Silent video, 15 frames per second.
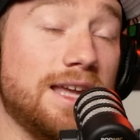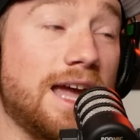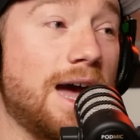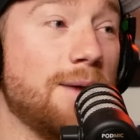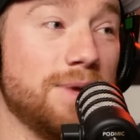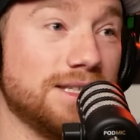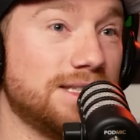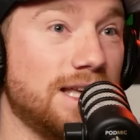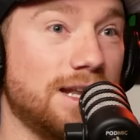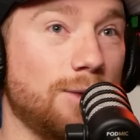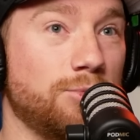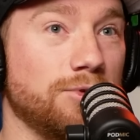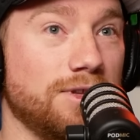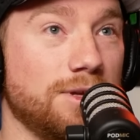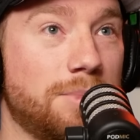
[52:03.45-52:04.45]
yeah, I messed that
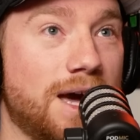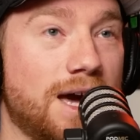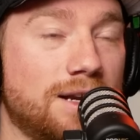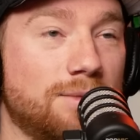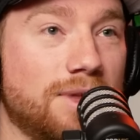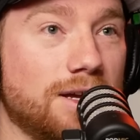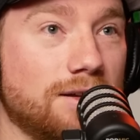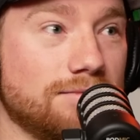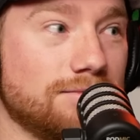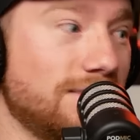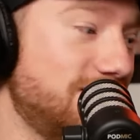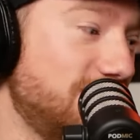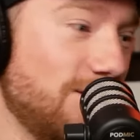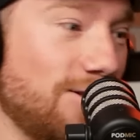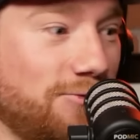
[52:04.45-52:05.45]
up really bad. I'm like,
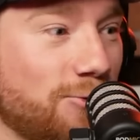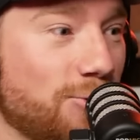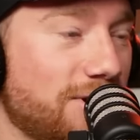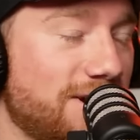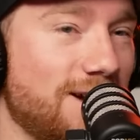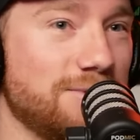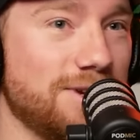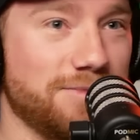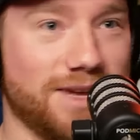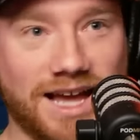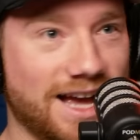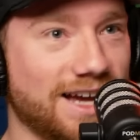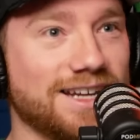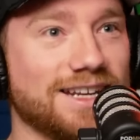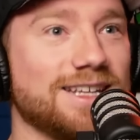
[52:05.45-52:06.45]
I saw a four coming. I'm
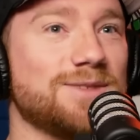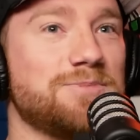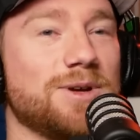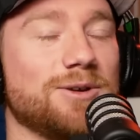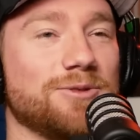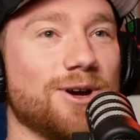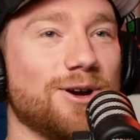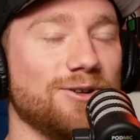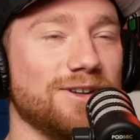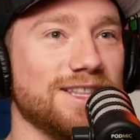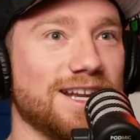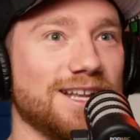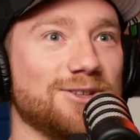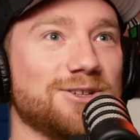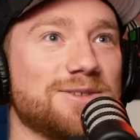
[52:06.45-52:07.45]
like, I gotta get to pit road.
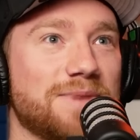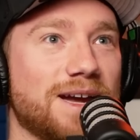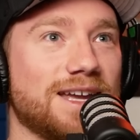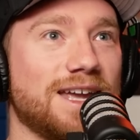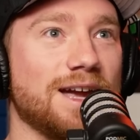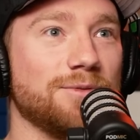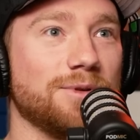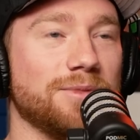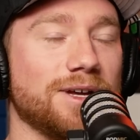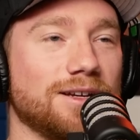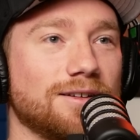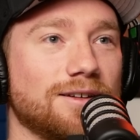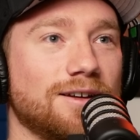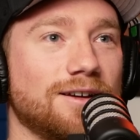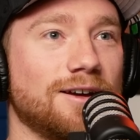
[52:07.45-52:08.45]
And then I look at my camera. I'm
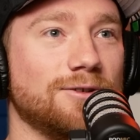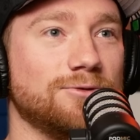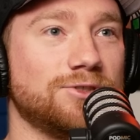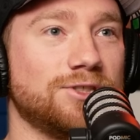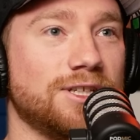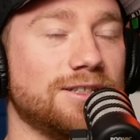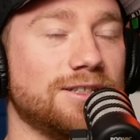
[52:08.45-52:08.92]
like, oh.